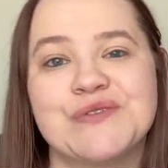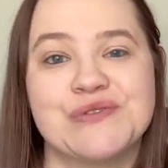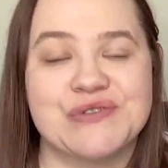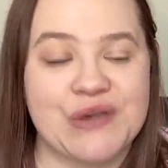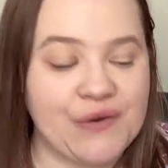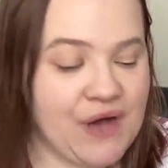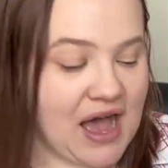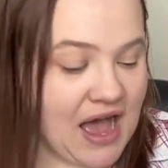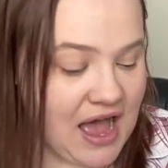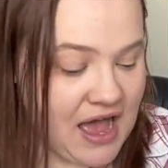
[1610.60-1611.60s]
so
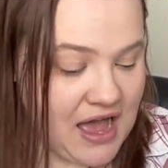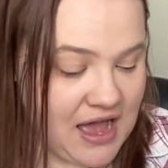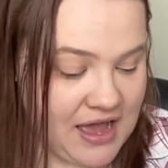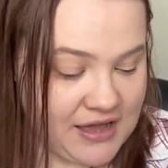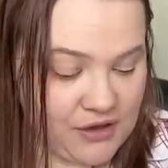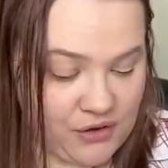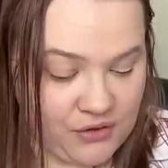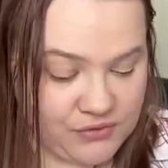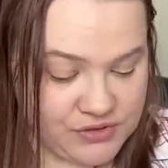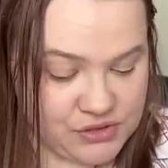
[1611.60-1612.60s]
I
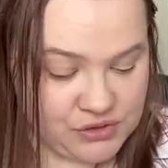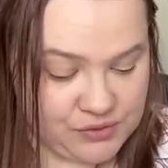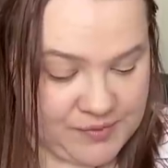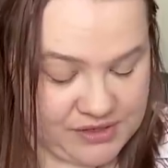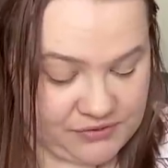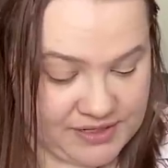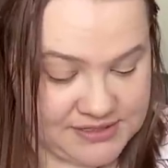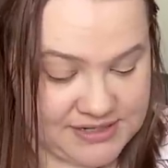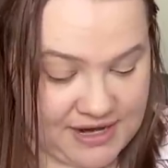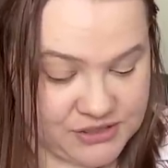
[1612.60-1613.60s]
go to my thread
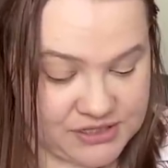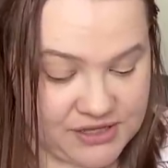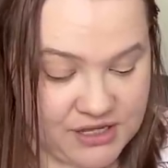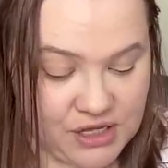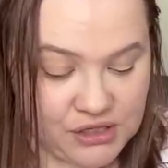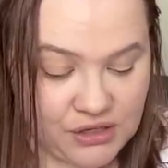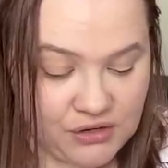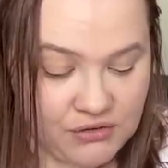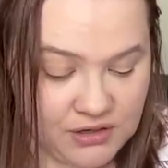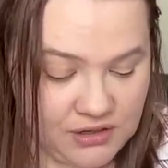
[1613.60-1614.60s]
stash and I think, you
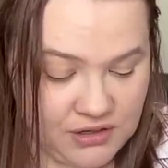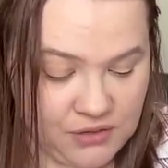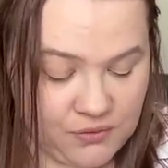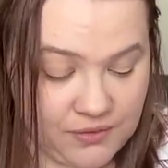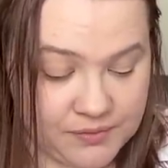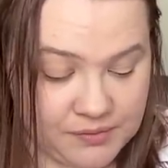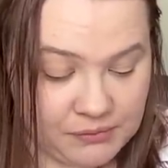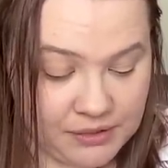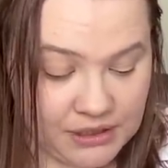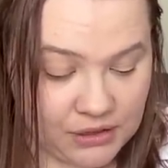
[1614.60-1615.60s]
know, what would be
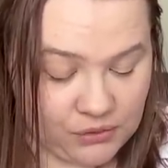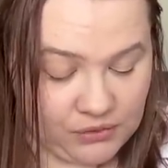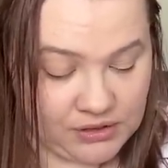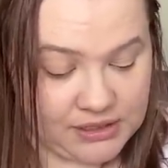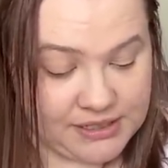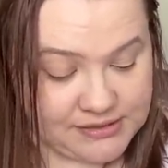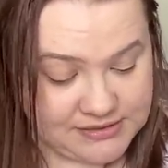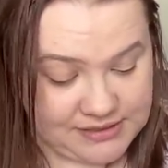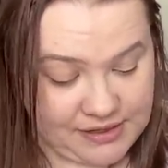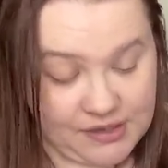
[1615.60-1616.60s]
really cool
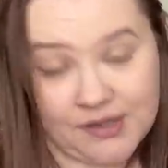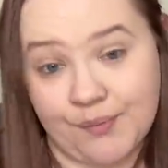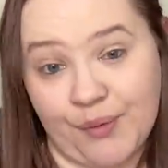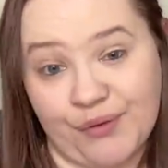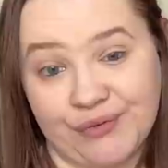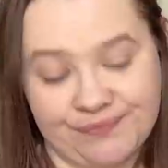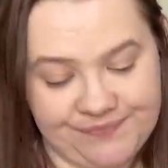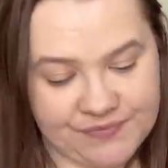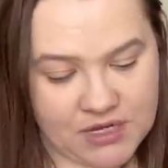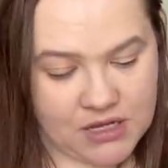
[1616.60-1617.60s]
is like a maroon
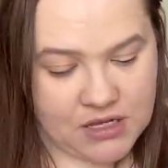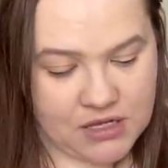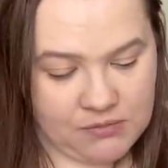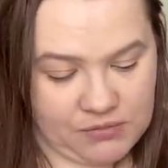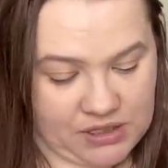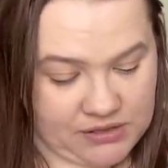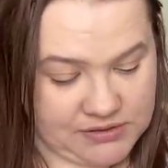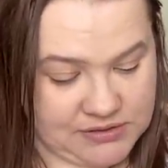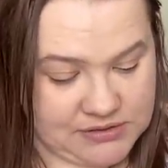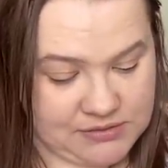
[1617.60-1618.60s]

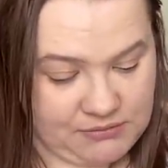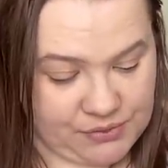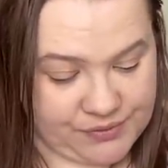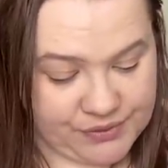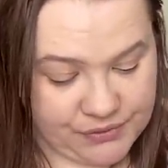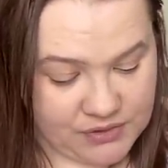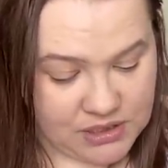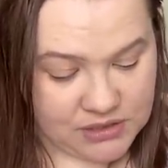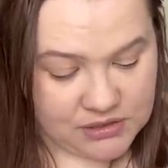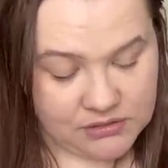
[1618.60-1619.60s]
because maroon,
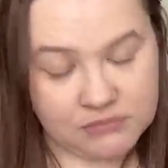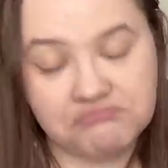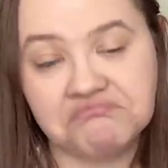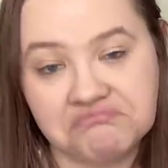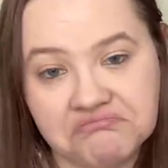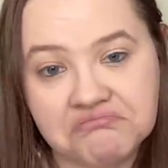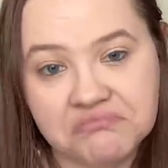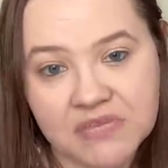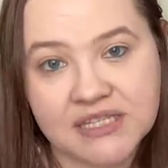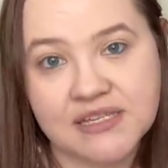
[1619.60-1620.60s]

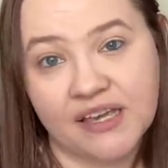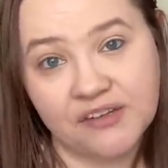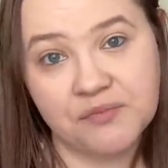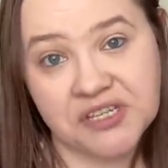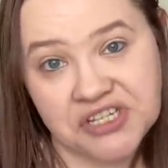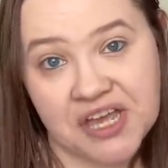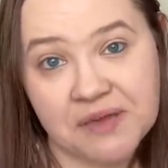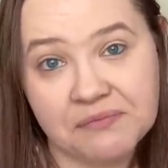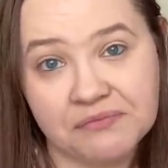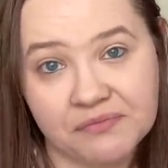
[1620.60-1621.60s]
that's kind of my
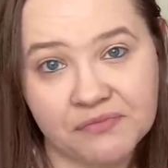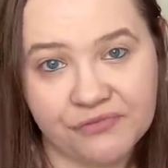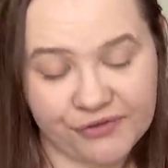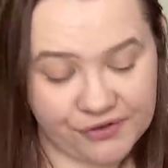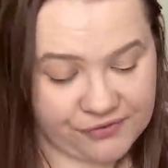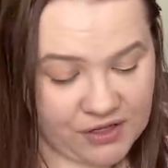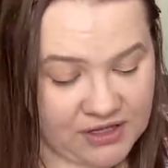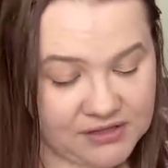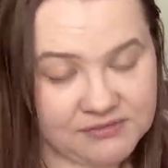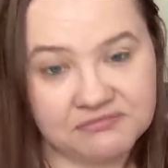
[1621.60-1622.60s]
jam for
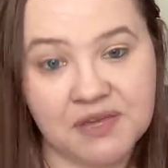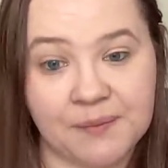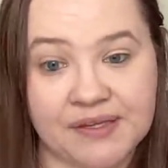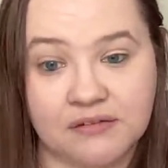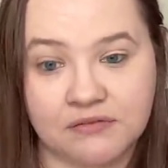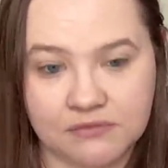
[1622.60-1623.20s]
fall. I mean,